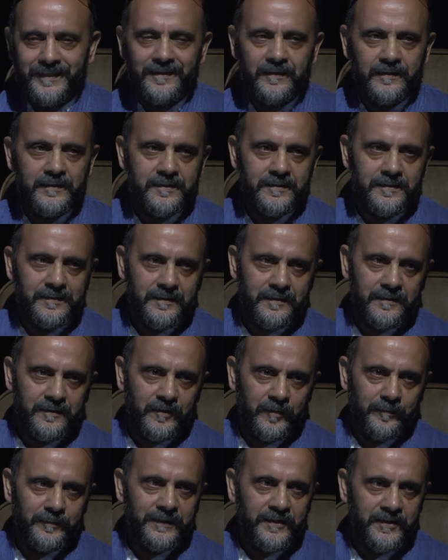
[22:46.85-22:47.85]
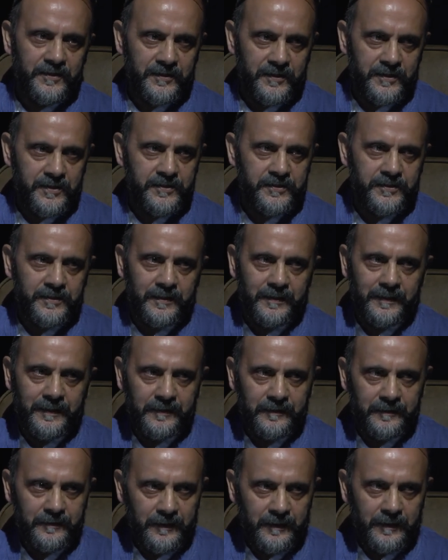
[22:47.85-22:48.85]
concerned of their tradition
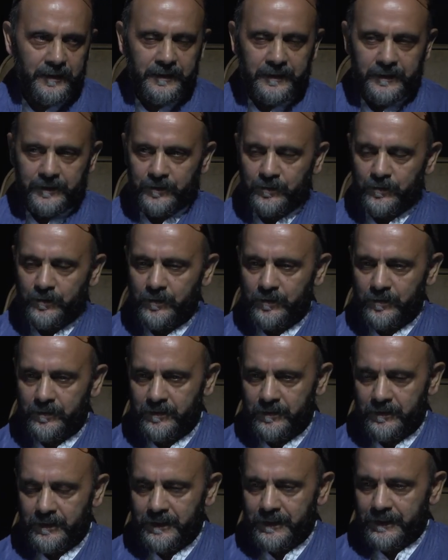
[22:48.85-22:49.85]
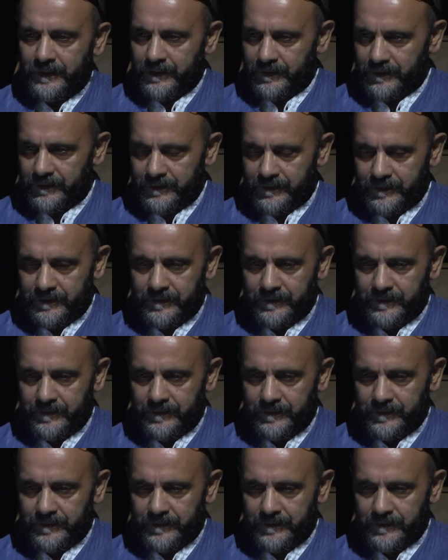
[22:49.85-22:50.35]
and you know, uh, uh,